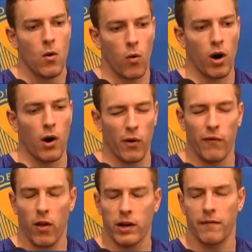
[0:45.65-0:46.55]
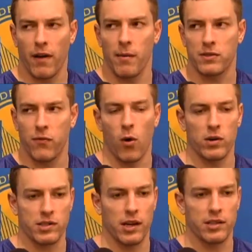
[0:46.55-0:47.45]
we're, uh, we're looking very much
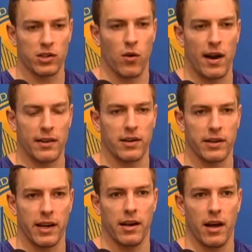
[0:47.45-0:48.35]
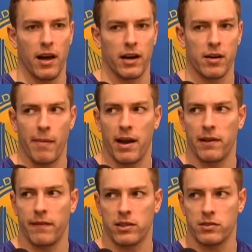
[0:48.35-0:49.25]
forward to, to going out there and getting a, a
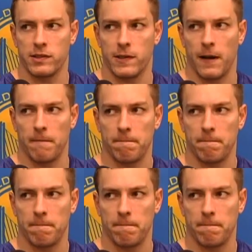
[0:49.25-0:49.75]
commanding victory tonight.